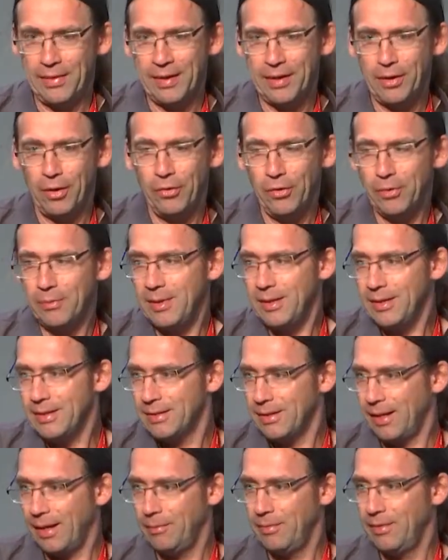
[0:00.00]
economics?
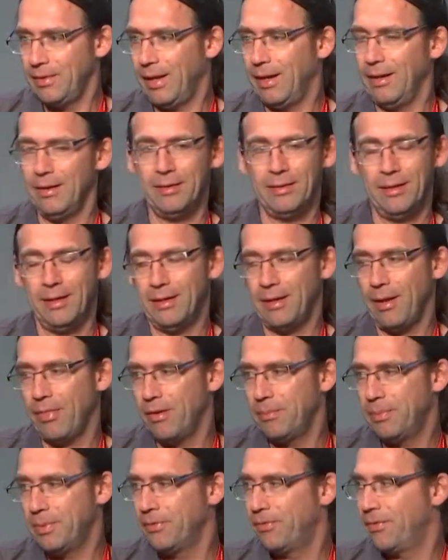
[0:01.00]
I rather
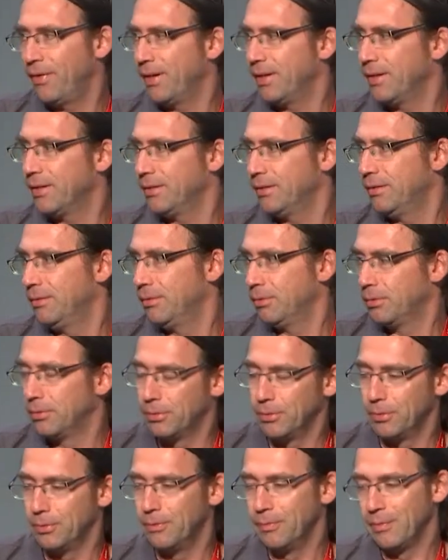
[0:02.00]
prefer
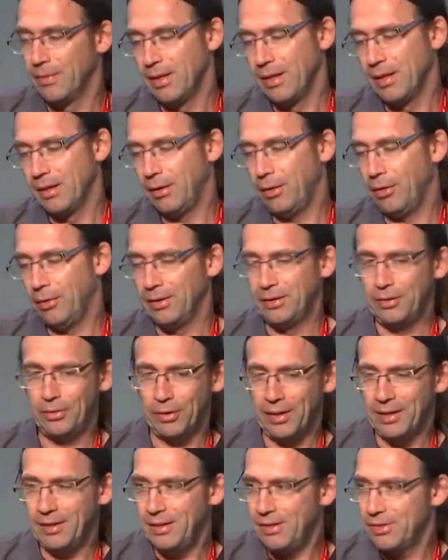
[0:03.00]
to call it
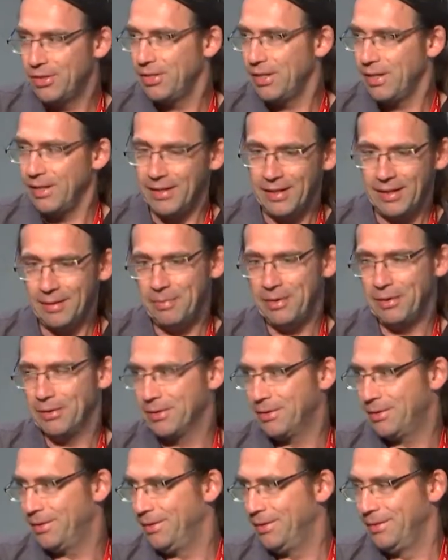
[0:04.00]
token engineering
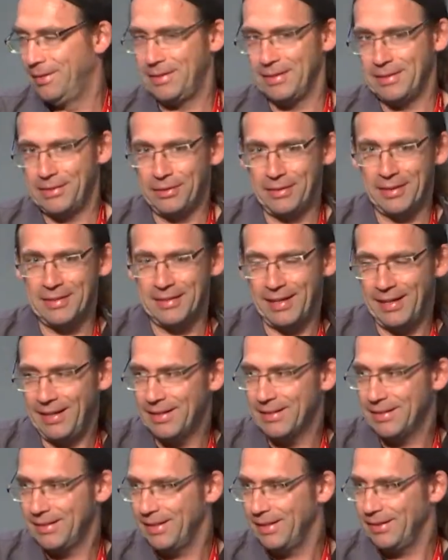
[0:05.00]
because this is not a
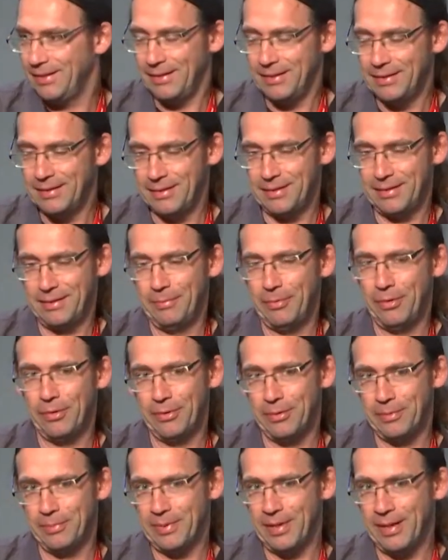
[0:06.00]
science yet. It's
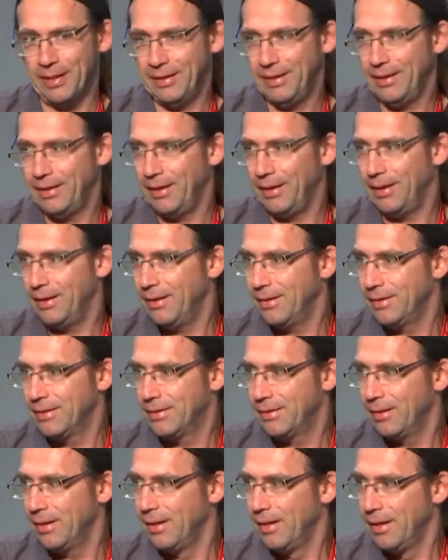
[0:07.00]
more practical.
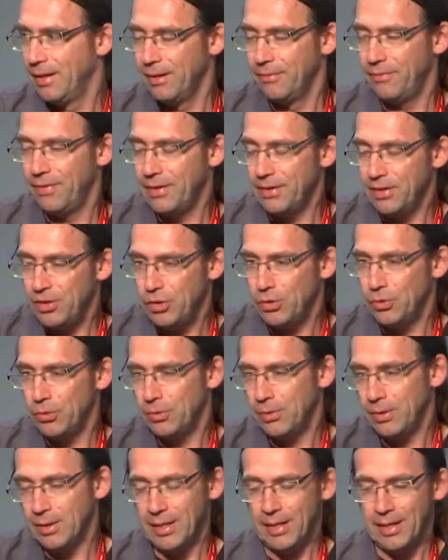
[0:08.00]
It's very
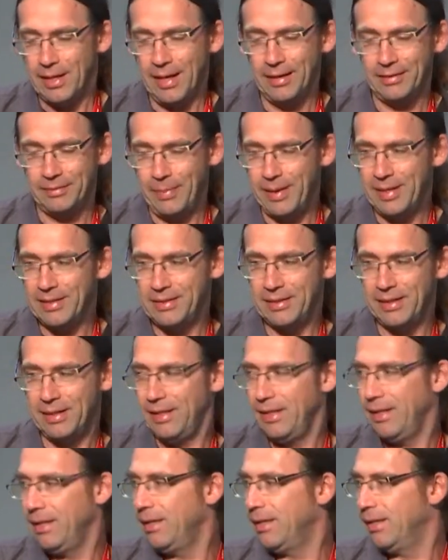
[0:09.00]
new, and
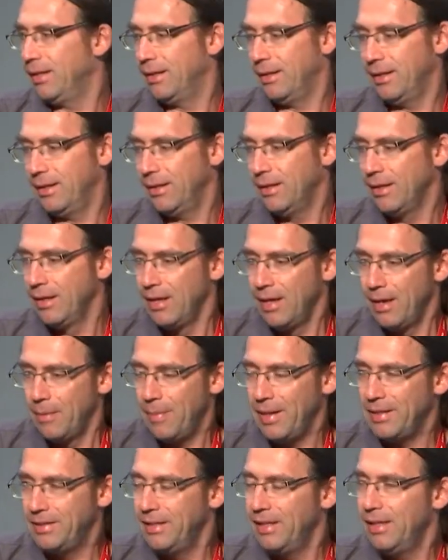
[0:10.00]
basically
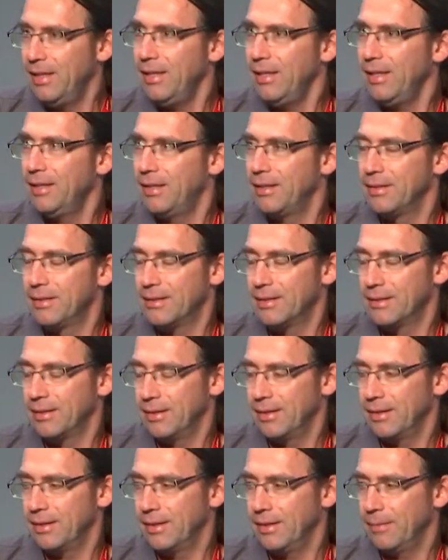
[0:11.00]
it is
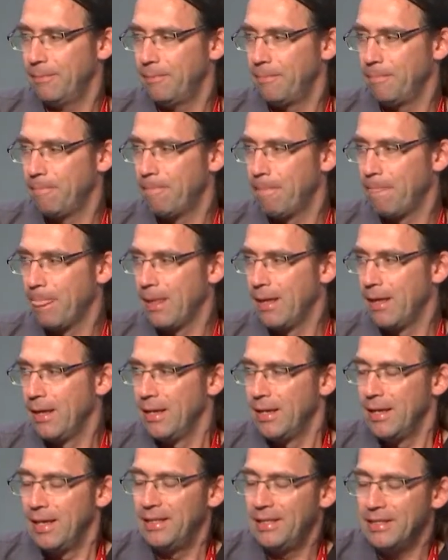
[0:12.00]

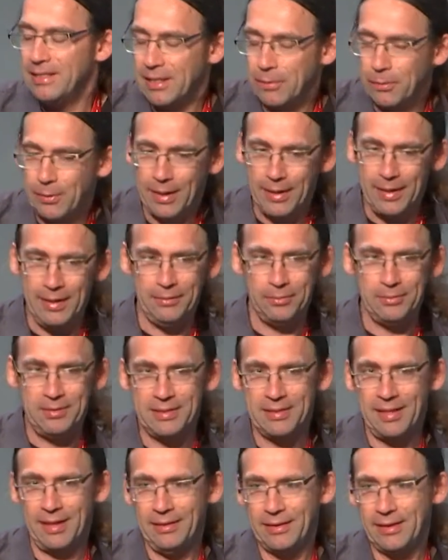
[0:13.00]
a way to
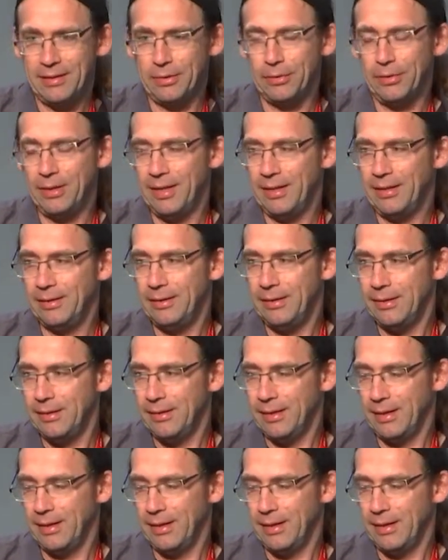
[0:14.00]
design a token